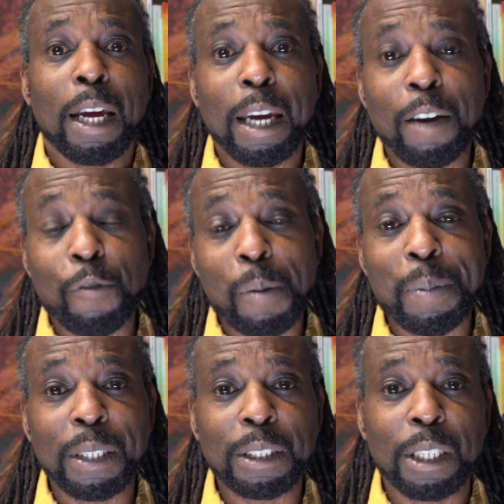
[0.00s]
if we're
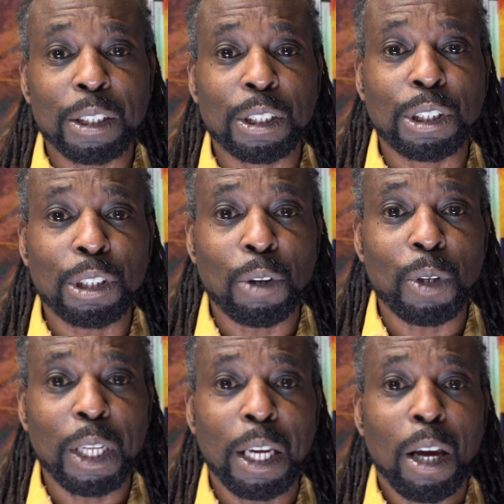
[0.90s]
being judged
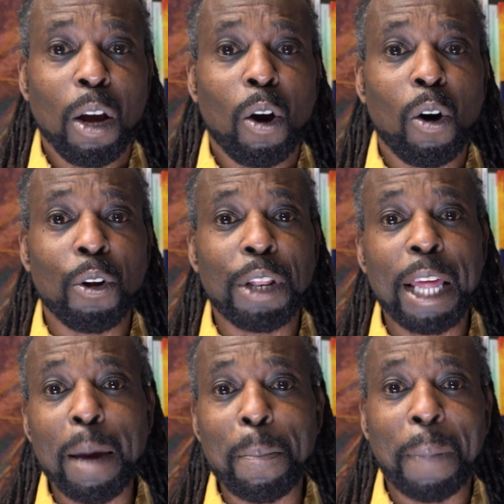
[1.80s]
solely on
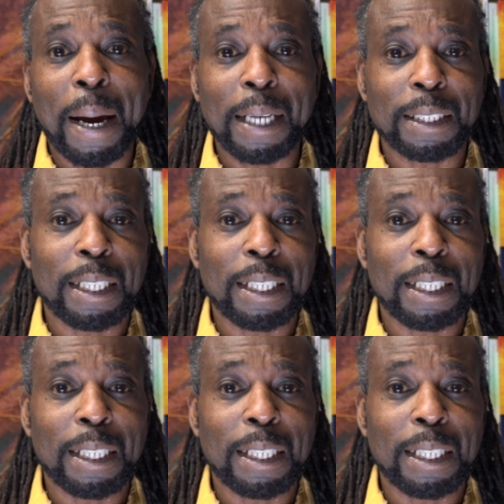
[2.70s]
the impact,